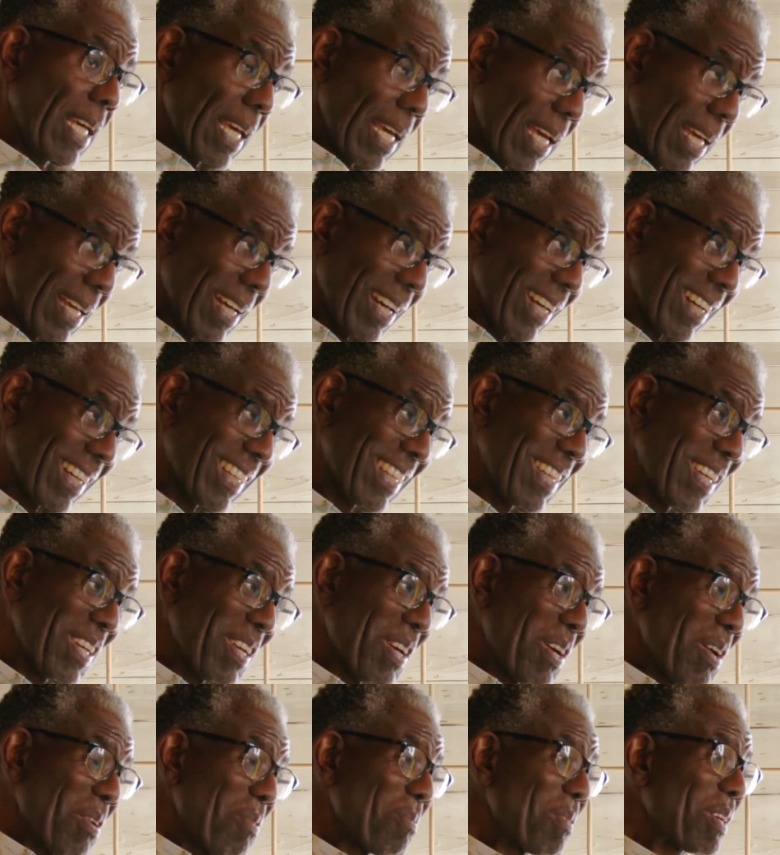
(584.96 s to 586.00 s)
yeah. Yeah,
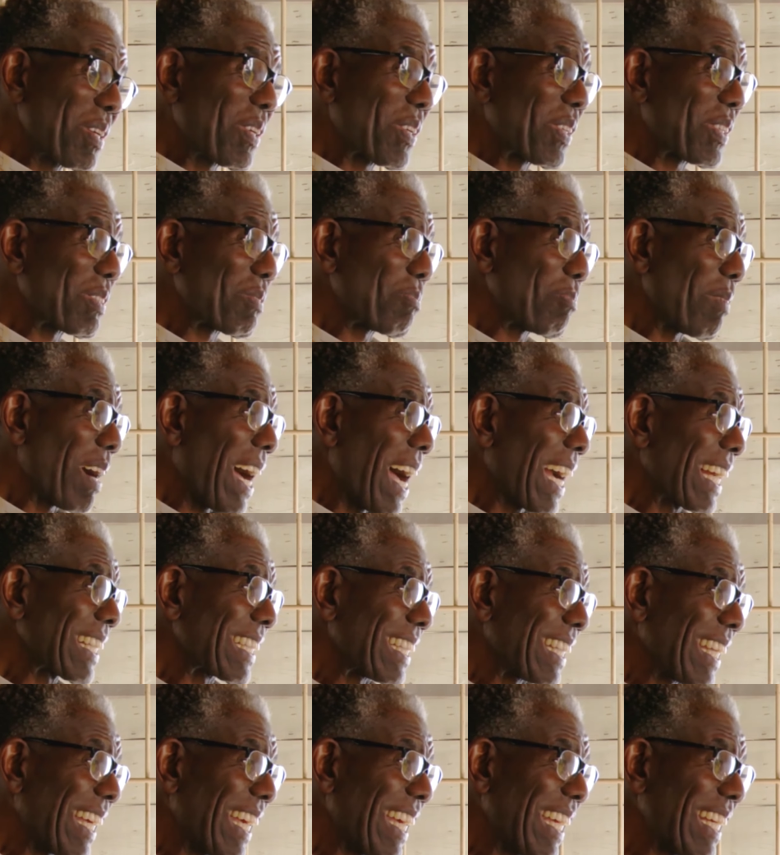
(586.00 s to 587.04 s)
like because how many shoes we
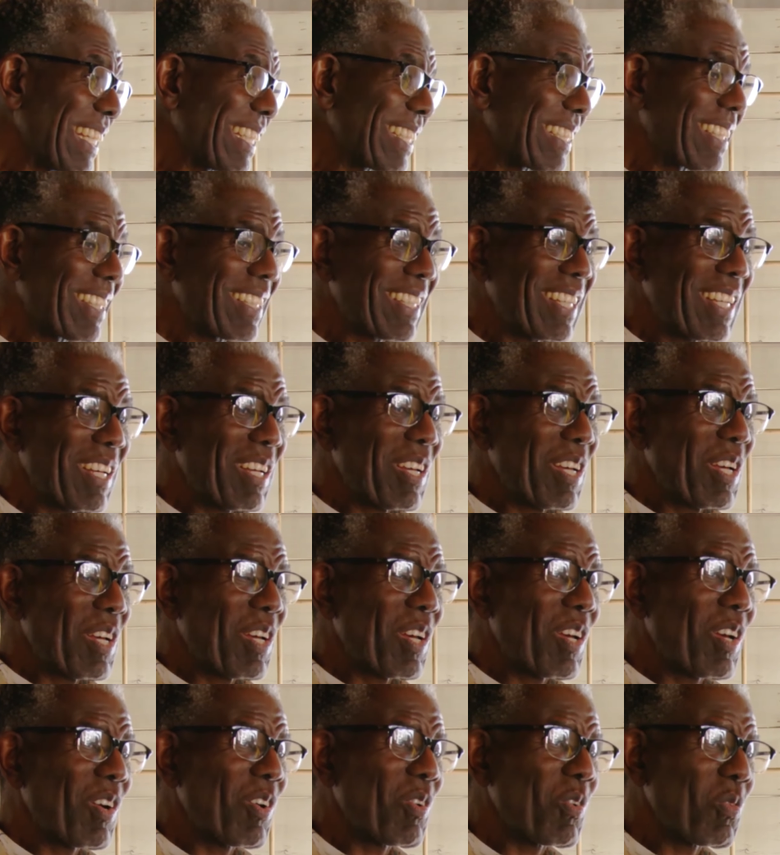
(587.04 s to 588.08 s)
talking then, about though, man?
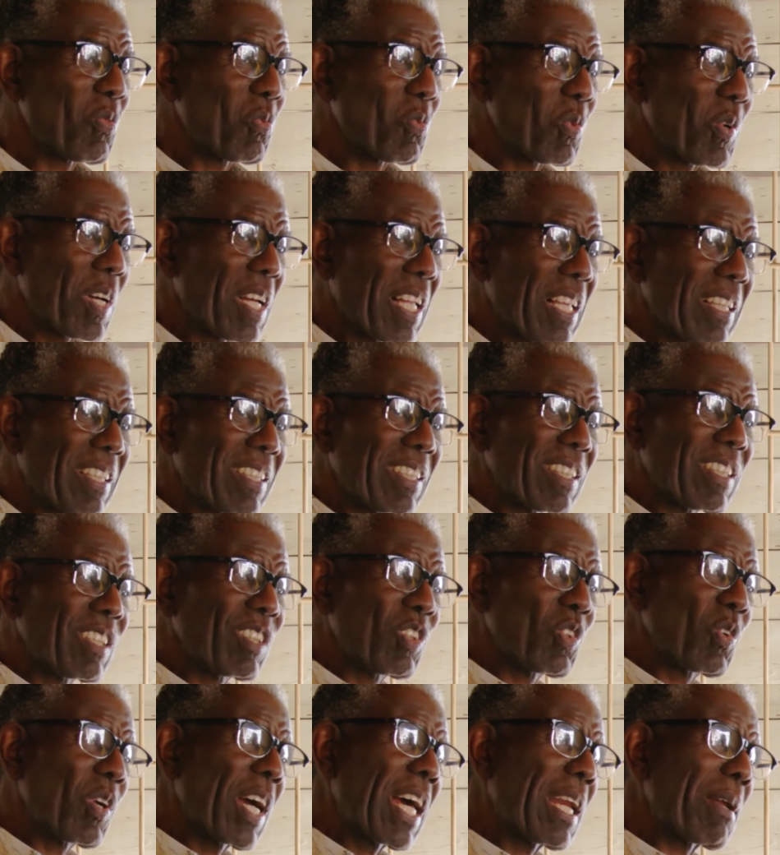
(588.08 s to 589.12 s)
Well,
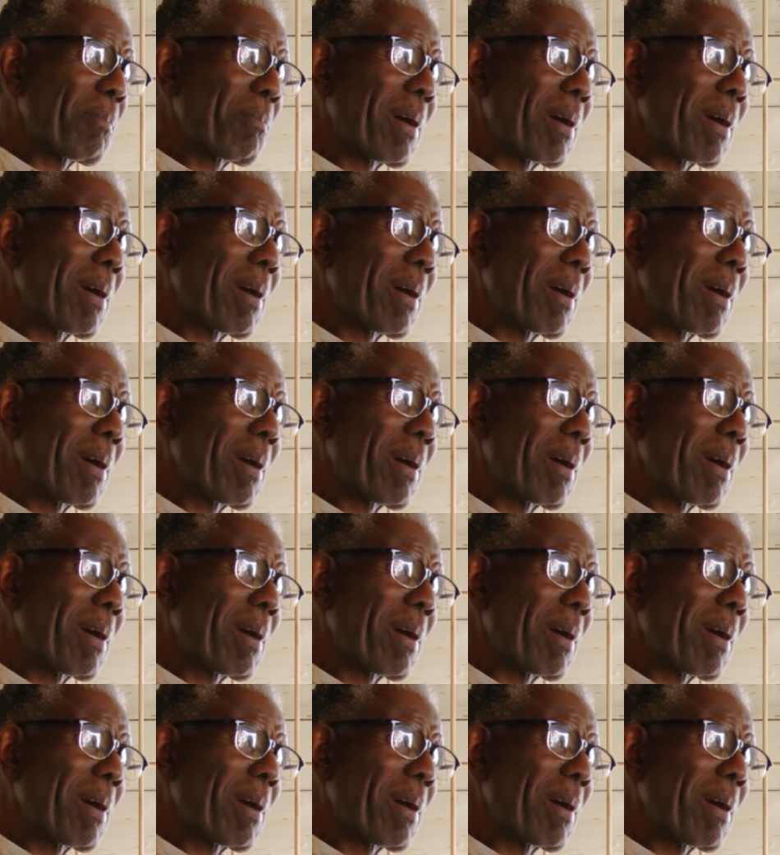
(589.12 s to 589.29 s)
you had a